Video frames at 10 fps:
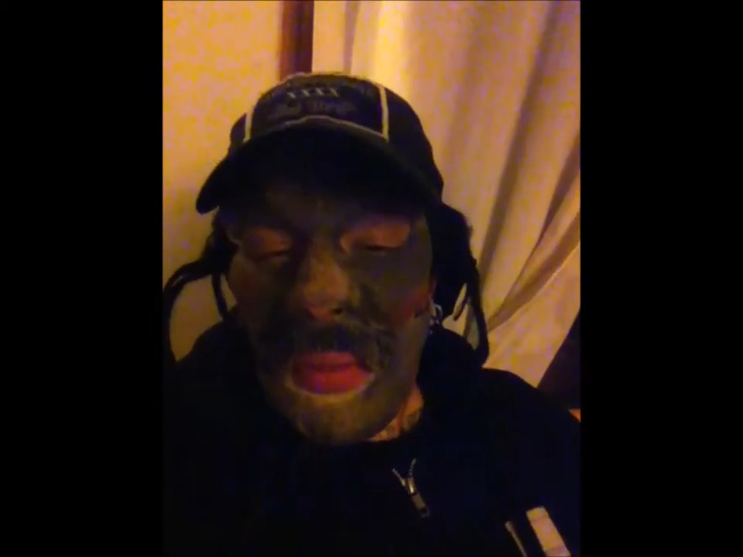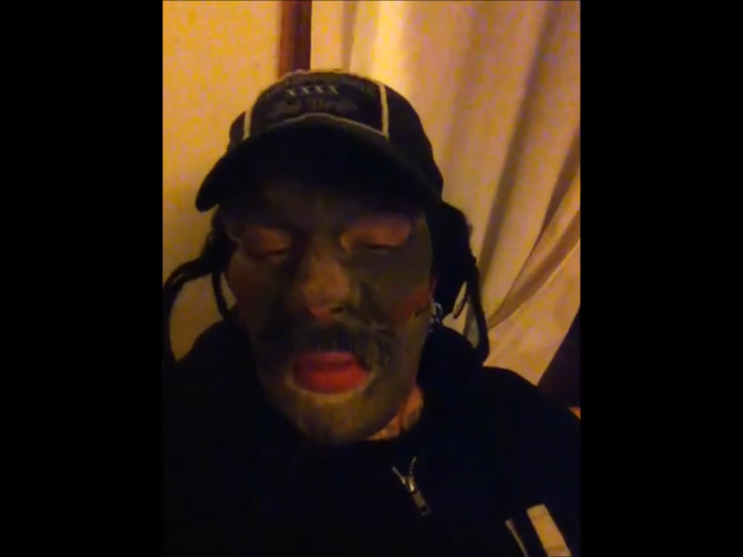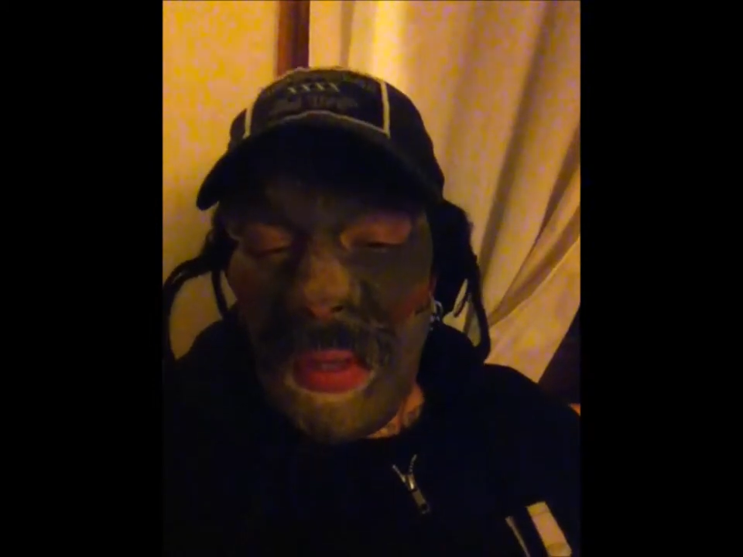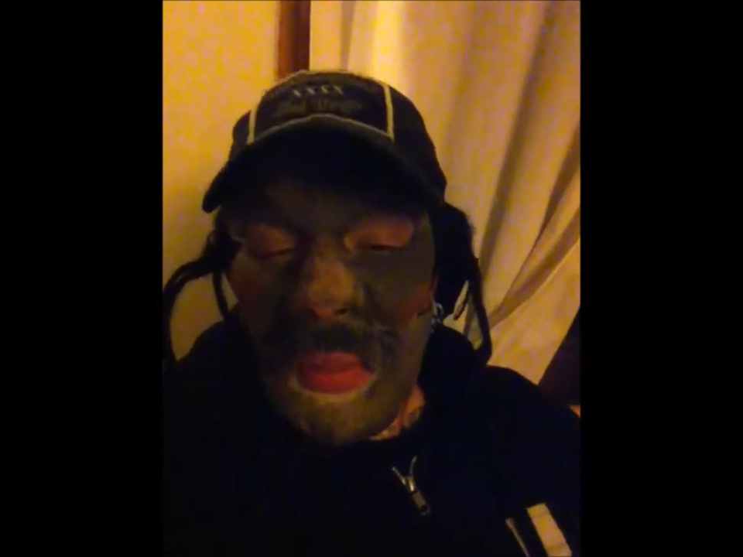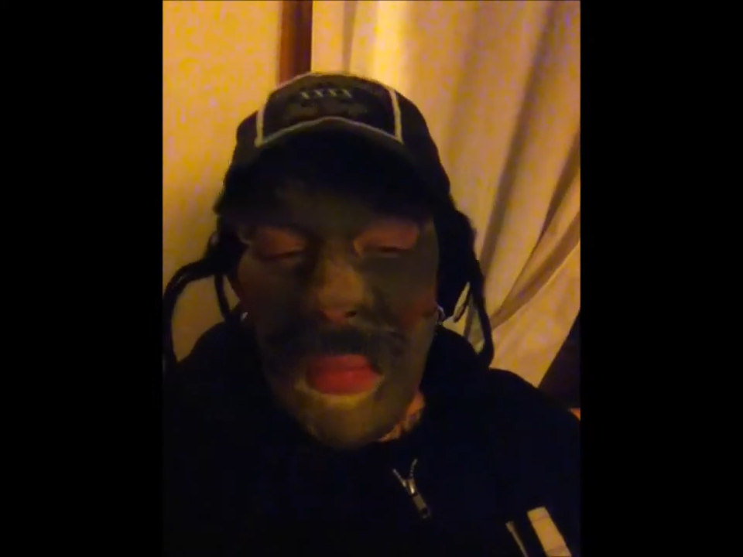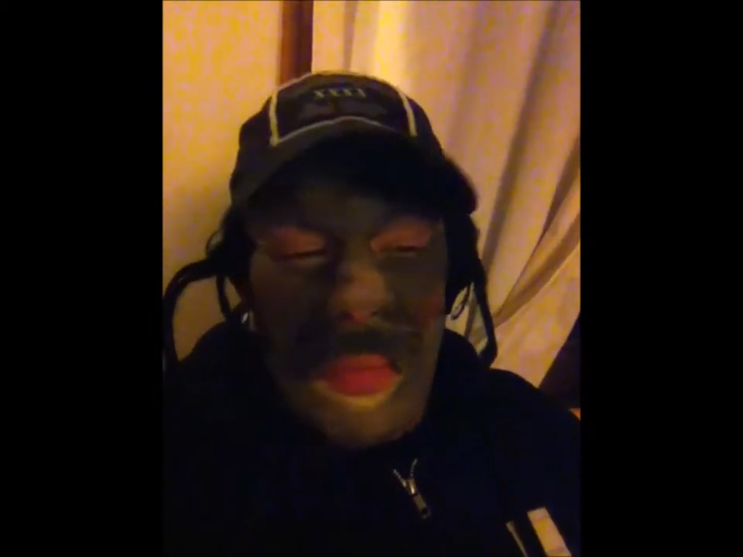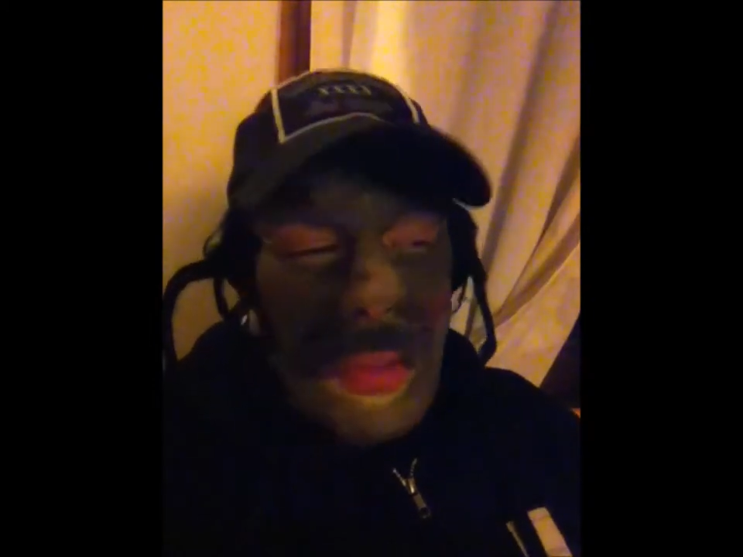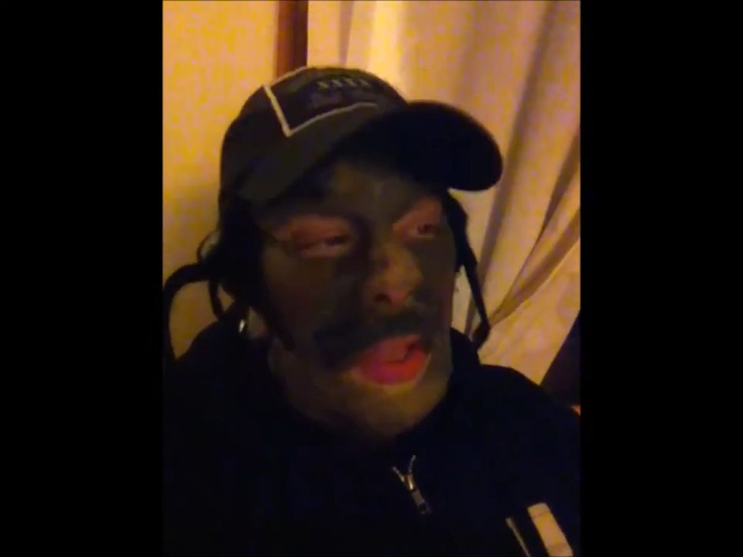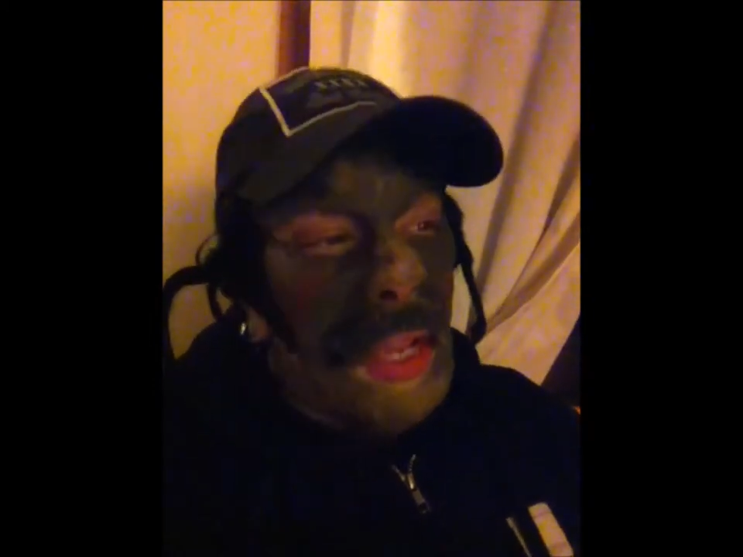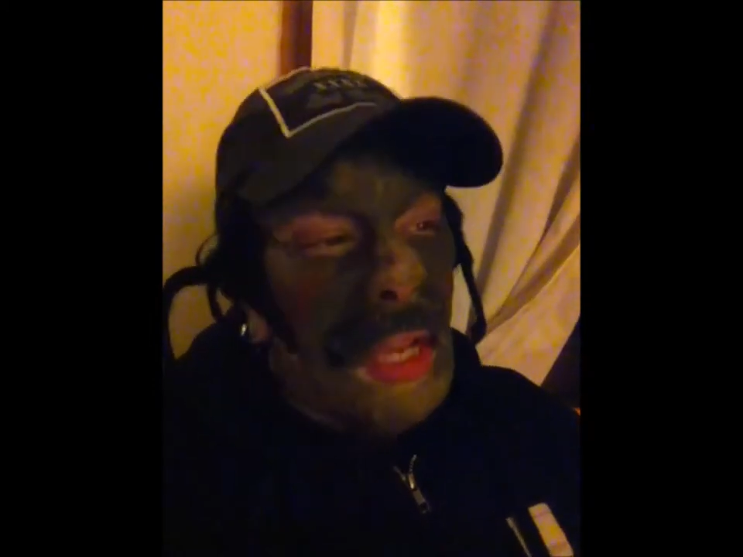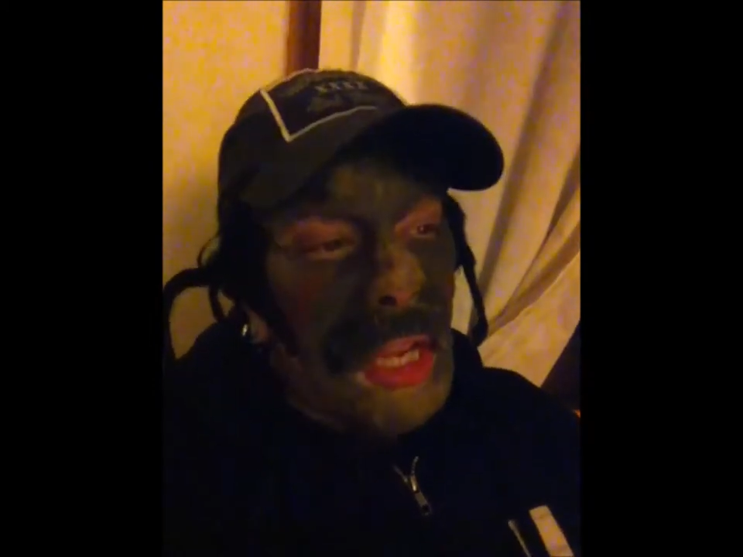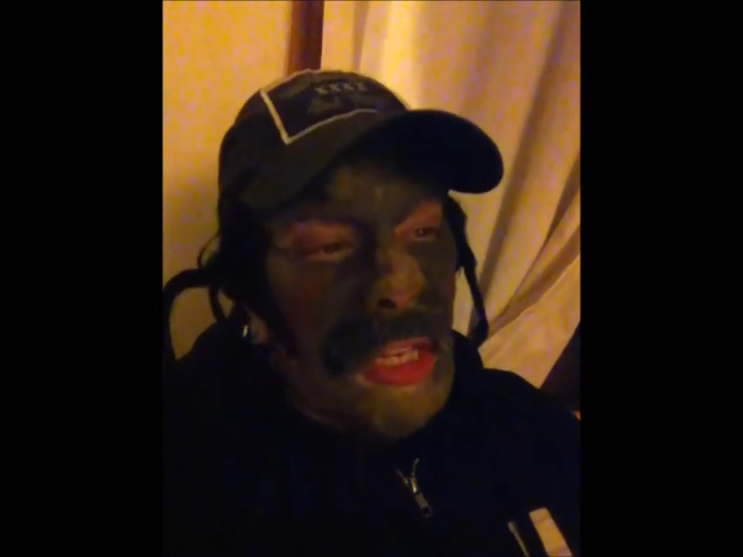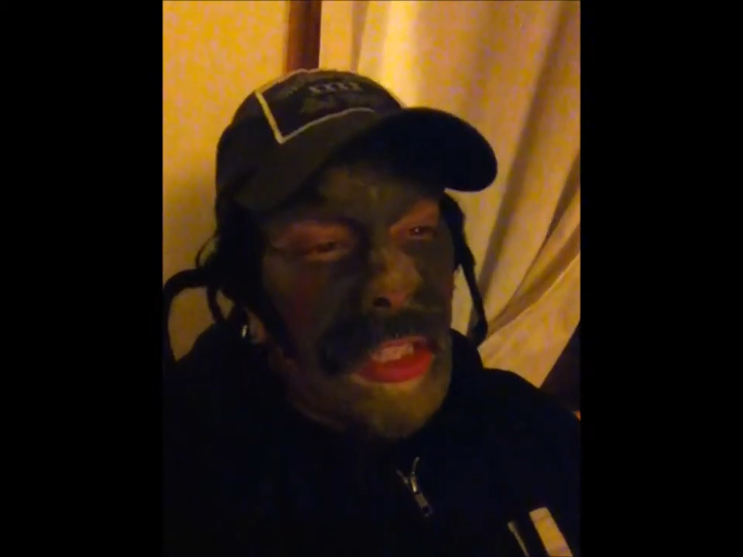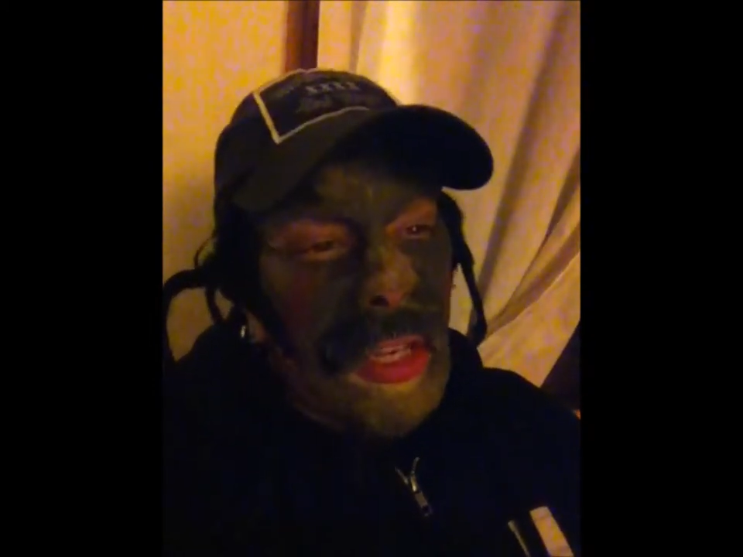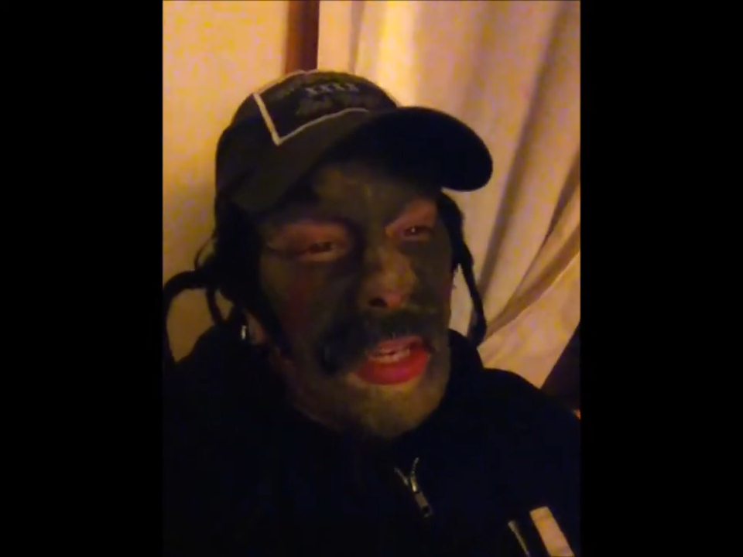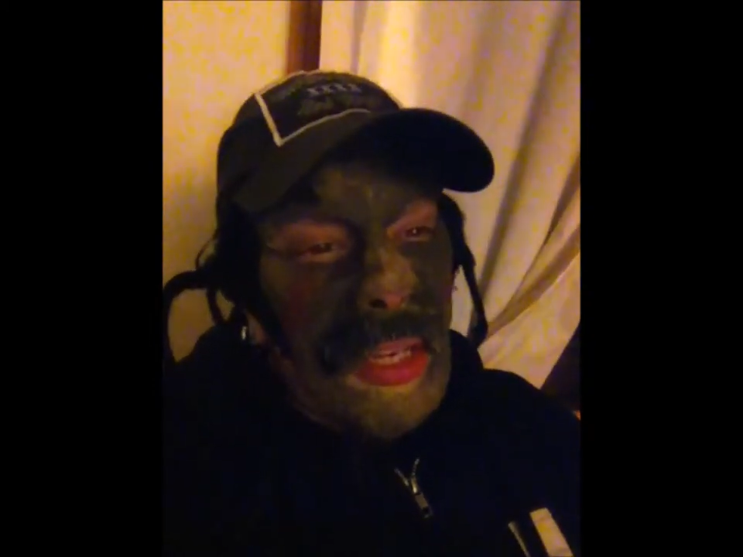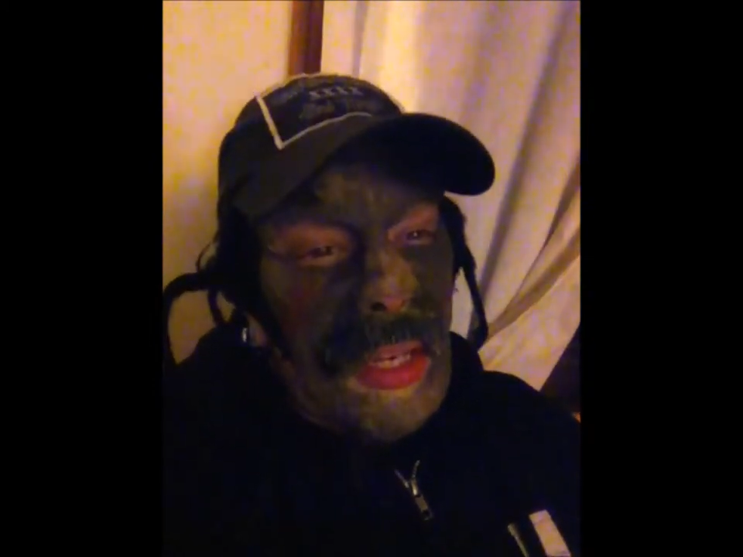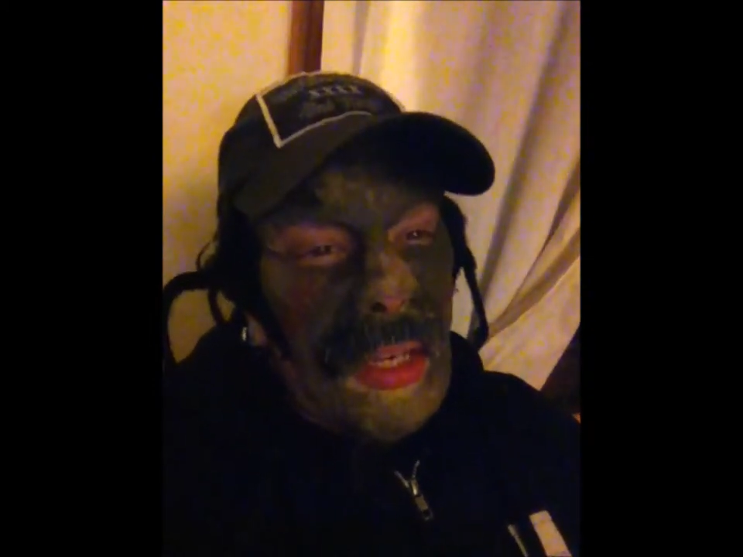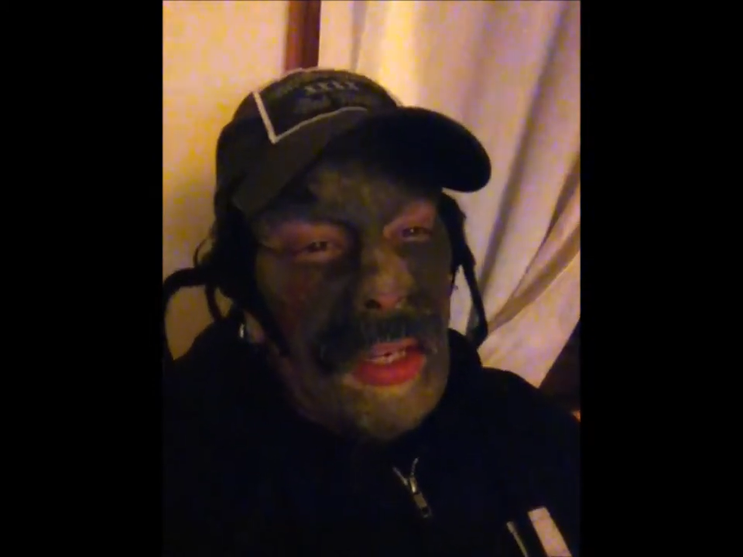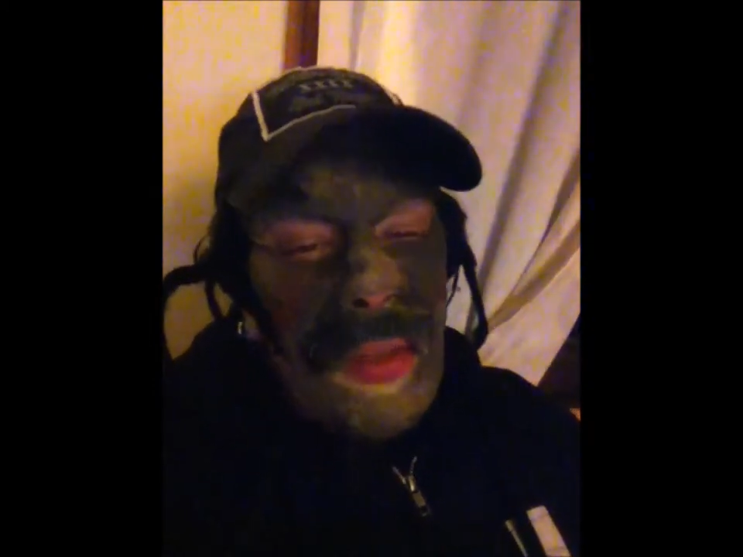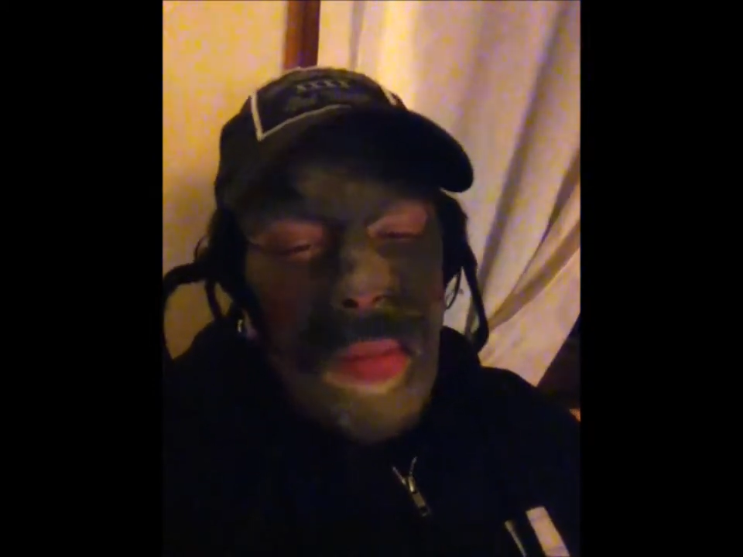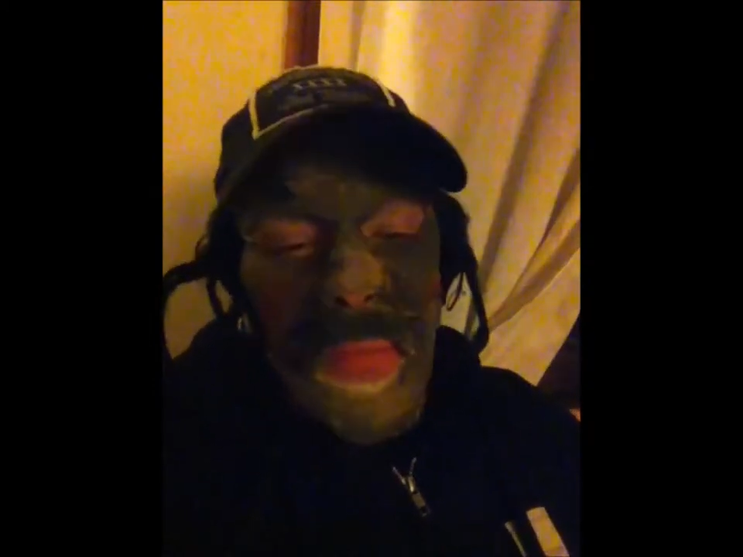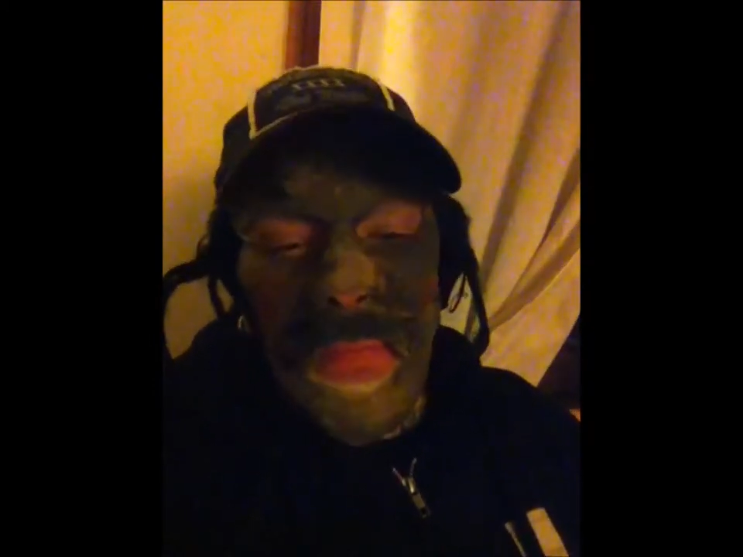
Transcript: I don't care. It's like uh,